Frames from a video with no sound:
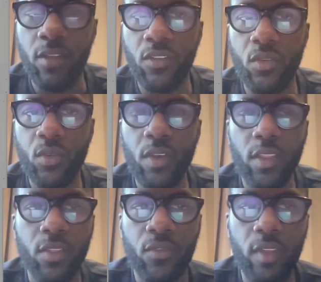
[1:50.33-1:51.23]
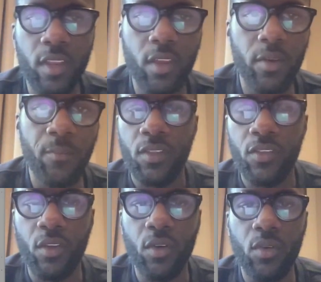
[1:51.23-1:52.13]
into the video.
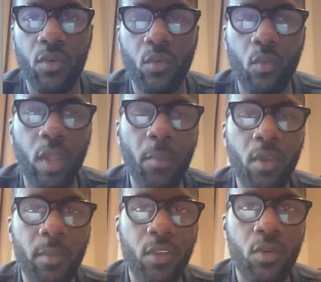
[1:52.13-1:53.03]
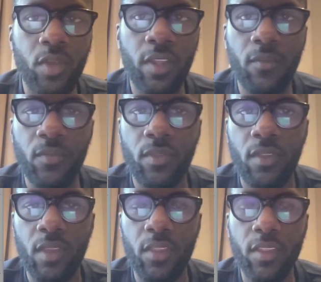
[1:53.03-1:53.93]
So what I'm going to be doing
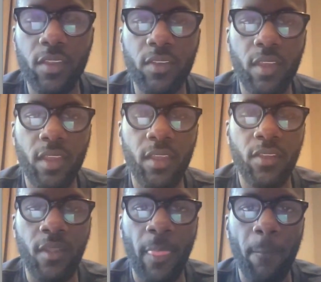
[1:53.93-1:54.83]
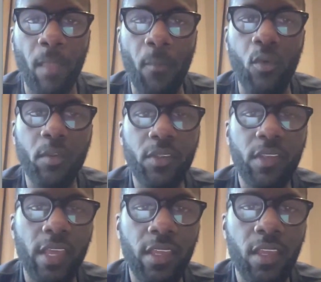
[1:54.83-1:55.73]
in this is I'm going to be
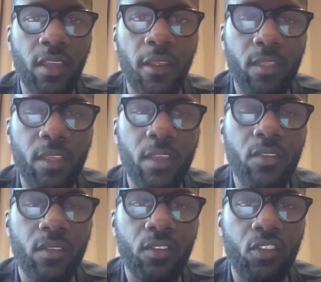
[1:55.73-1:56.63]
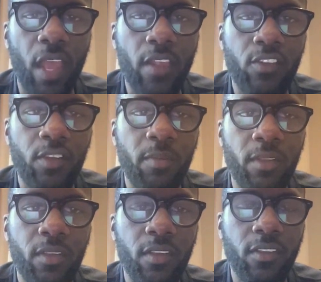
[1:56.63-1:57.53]
taking these
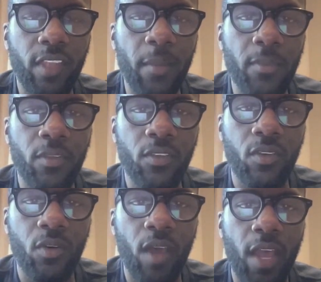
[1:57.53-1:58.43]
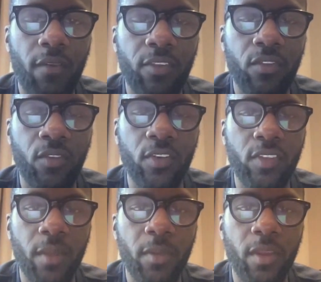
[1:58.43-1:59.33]
ChatGPT steps. So I have this first
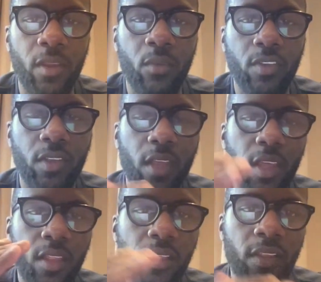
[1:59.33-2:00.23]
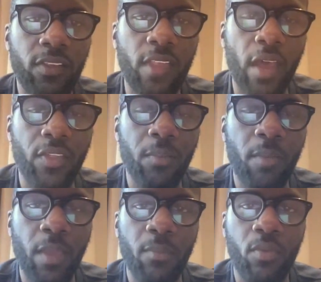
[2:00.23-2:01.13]
step here, which lists out the
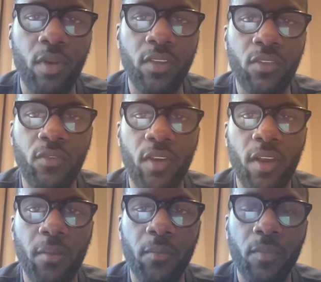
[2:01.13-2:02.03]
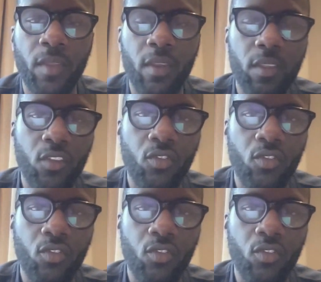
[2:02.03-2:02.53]
main points from the